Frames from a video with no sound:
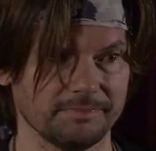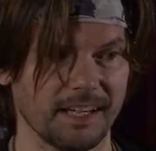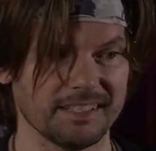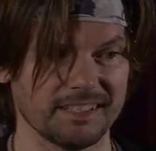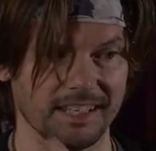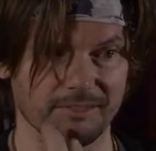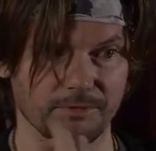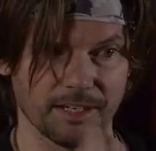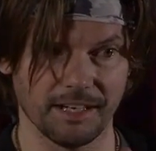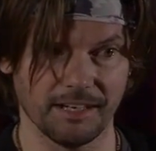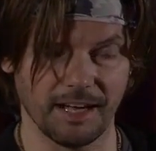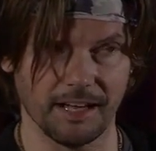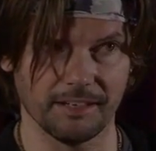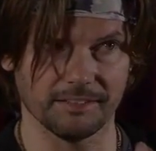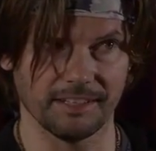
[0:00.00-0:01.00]
I said what
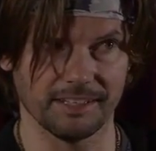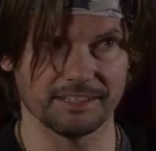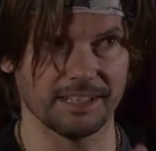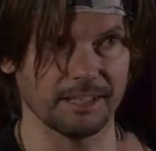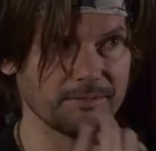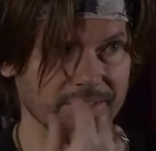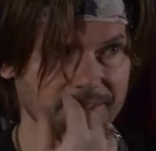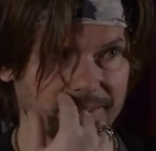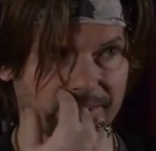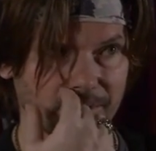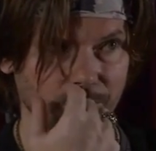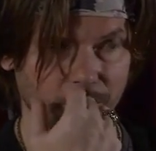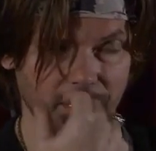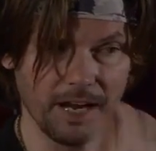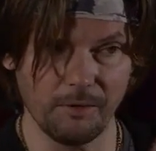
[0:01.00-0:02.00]
I said
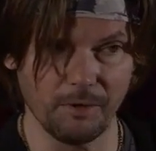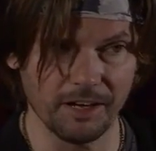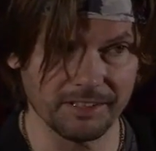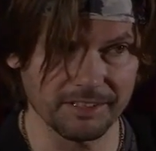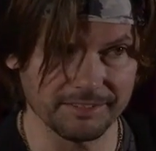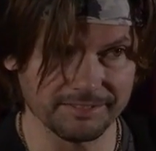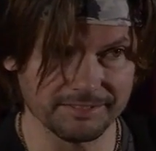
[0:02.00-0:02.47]
what I want. I'm